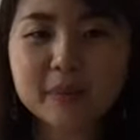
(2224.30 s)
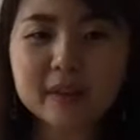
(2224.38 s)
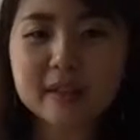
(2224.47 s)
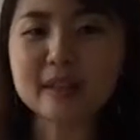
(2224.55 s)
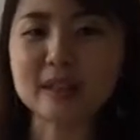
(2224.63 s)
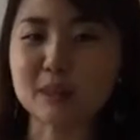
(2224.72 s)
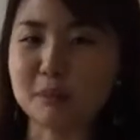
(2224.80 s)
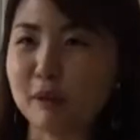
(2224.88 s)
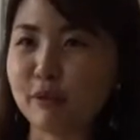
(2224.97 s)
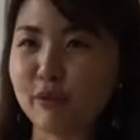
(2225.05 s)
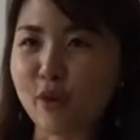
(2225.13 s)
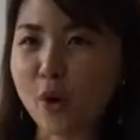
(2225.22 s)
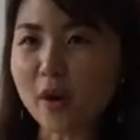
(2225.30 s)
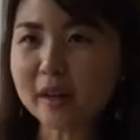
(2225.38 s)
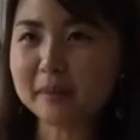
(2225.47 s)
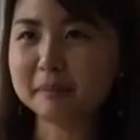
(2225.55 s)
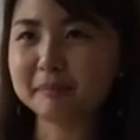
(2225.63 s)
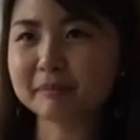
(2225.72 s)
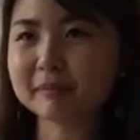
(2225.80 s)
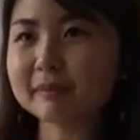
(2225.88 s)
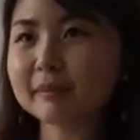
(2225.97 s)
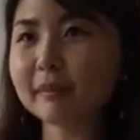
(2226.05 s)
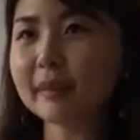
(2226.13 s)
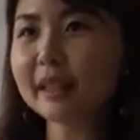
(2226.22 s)
this is before
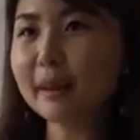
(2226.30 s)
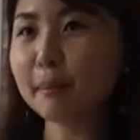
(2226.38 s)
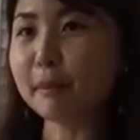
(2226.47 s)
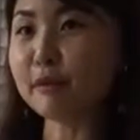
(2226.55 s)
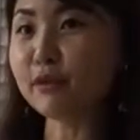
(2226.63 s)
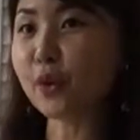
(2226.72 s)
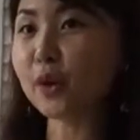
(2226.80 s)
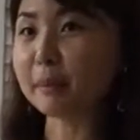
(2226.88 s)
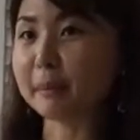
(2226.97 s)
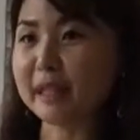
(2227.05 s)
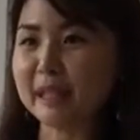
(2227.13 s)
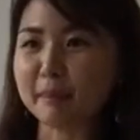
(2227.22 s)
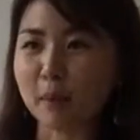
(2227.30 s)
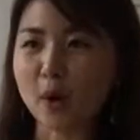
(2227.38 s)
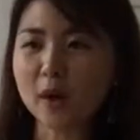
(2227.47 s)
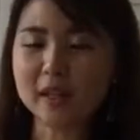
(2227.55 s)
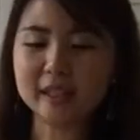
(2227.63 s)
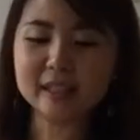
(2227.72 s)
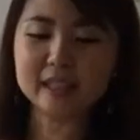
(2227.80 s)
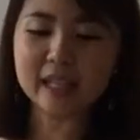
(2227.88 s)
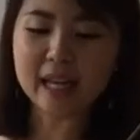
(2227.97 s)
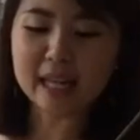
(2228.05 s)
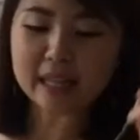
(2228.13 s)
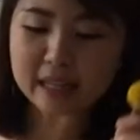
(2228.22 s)
the Billy ball,
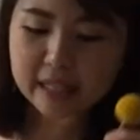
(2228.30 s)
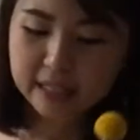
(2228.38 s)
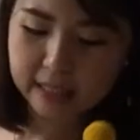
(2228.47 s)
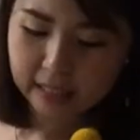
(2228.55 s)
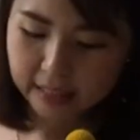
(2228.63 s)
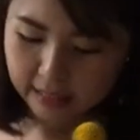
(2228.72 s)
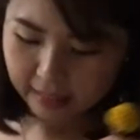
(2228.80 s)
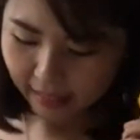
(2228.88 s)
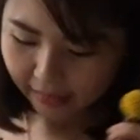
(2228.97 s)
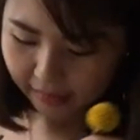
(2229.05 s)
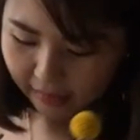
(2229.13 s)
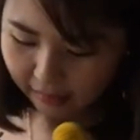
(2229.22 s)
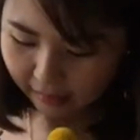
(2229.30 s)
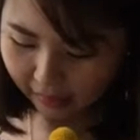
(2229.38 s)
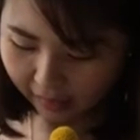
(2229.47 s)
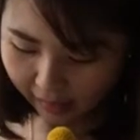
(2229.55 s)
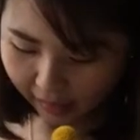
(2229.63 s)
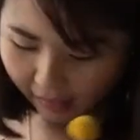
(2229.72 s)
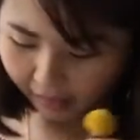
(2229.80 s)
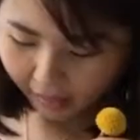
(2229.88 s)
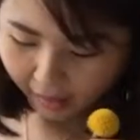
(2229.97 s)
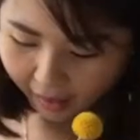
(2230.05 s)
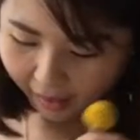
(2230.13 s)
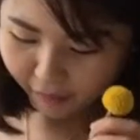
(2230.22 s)
and this is like
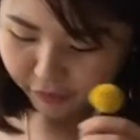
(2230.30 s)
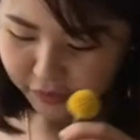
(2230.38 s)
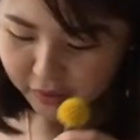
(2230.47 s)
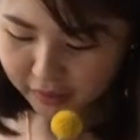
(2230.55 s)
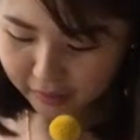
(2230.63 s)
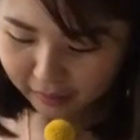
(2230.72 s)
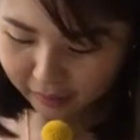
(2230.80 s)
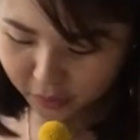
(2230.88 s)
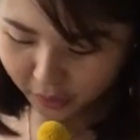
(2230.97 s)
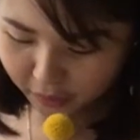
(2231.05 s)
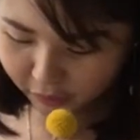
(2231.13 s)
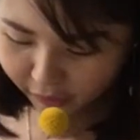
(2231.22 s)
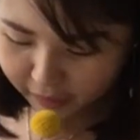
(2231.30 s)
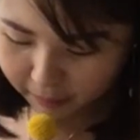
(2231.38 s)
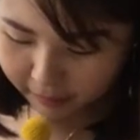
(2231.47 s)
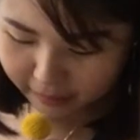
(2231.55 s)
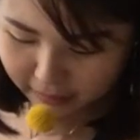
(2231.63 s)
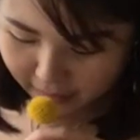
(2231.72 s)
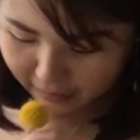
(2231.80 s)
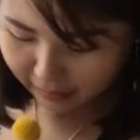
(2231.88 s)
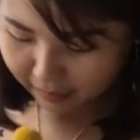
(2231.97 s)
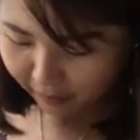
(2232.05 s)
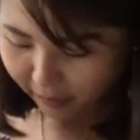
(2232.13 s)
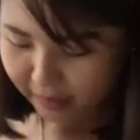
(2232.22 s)
after. I'm trying to find a place.
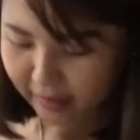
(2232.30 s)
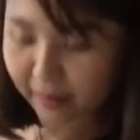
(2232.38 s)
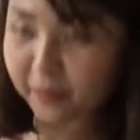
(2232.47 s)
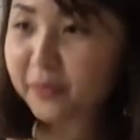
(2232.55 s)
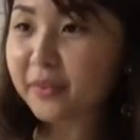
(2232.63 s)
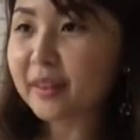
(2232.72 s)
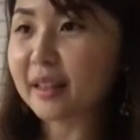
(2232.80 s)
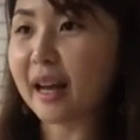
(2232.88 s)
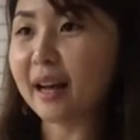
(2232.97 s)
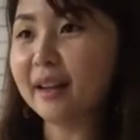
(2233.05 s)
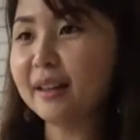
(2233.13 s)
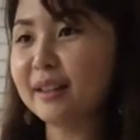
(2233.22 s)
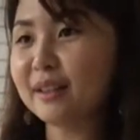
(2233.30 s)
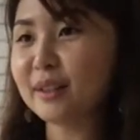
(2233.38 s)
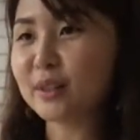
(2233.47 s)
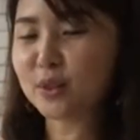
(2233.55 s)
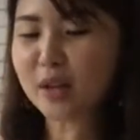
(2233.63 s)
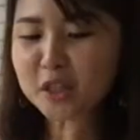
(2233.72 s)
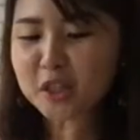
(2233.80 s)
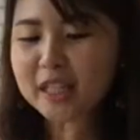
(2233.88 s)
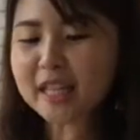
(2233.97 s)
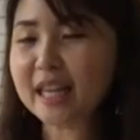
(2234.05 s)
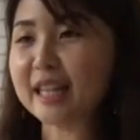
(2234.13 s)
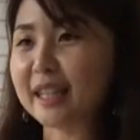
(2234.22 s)
Is it? Yeah. So
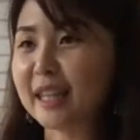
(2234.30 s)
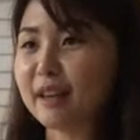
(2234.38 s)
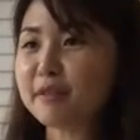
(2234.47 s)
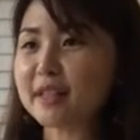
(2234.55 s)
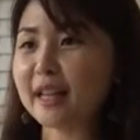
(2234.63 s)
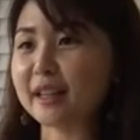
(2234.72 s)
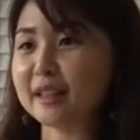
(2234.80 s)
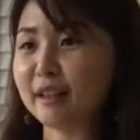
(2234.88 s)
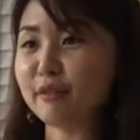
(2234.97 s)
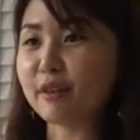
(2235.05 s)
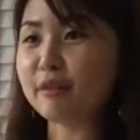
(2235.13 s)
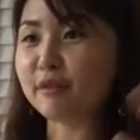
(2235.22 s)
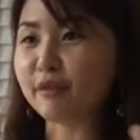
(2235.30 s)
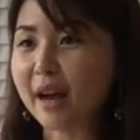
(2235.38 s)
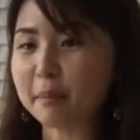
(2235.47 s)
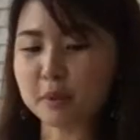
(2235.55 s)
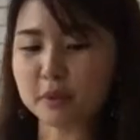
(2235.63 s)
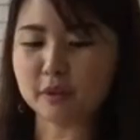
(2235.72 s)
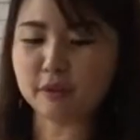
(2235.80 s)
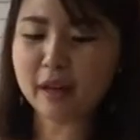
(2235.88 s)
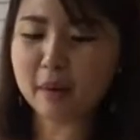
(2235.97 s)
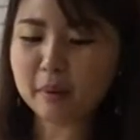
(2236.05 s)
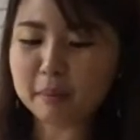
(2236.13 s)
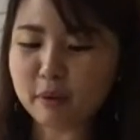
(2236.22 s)
actually, it gives like a different vibe to the
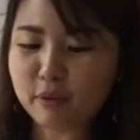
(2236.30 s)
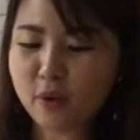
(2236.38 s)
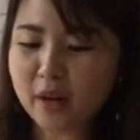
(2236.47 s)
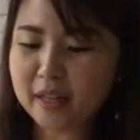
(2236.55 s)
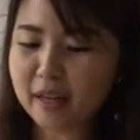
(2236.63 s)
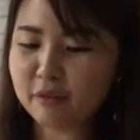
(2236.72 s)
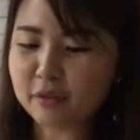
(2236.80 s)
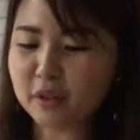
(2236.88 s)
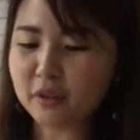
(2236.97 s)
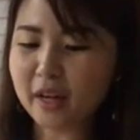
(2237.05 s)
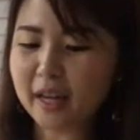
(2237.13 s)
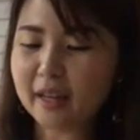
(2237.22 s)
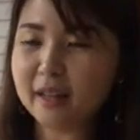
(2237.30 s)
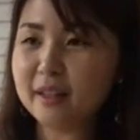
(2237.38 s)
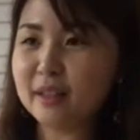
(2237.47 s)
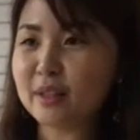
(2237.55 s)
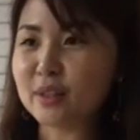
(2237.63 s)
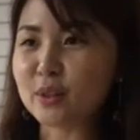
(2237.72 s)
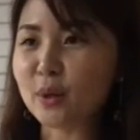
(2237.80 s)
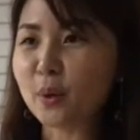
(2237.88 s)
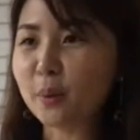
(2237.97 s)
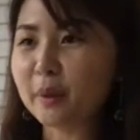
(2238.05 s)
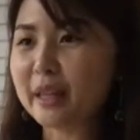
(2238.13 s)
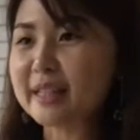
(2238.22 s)
flower before and after, right?
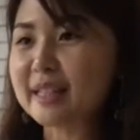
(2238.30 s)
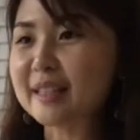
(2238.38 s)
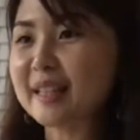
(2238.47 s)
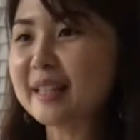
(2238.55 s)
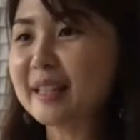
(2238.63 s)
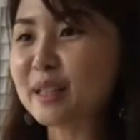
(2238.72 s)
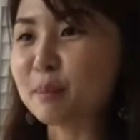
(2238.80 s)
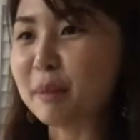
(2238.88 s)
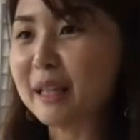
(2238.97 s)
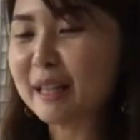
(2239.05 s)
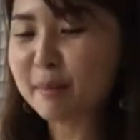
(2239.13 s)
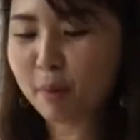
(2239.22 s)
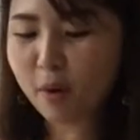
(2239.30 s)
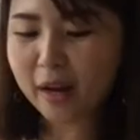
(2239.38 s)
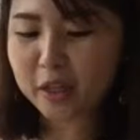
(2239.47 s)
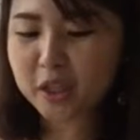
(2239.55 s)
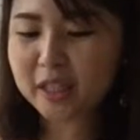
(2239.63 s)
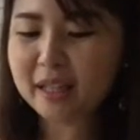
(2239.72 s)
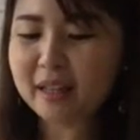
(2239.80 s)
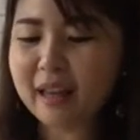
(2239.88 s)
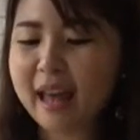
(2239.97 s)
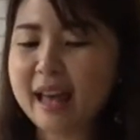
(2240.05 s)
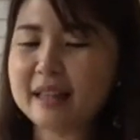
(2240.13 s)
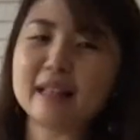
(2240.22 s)
So inserting this Billy ball actually
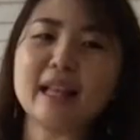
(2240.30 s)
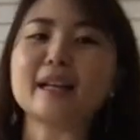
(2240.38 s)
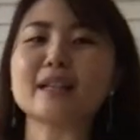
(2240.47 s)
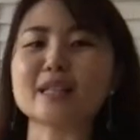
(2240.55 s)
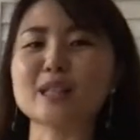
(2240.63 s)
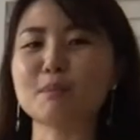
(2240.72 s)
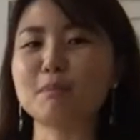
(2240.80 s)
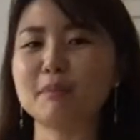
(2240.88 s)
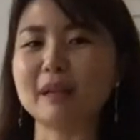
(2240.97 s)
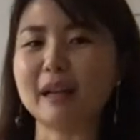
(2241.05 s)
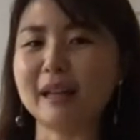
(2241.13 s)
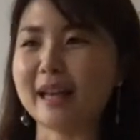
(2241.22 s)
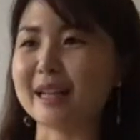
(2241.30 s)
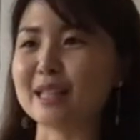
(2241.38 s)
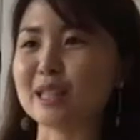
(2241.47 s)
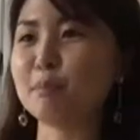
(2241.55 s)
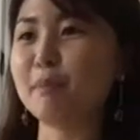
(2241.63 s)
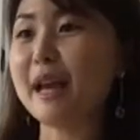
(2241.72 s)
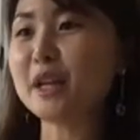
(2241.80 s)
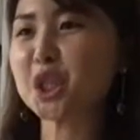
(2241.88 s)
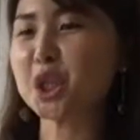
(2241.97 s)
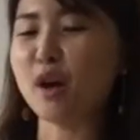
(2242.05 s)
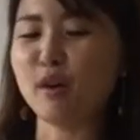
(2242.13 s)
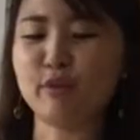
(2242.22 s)
add like a
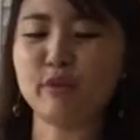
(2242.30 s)
splash of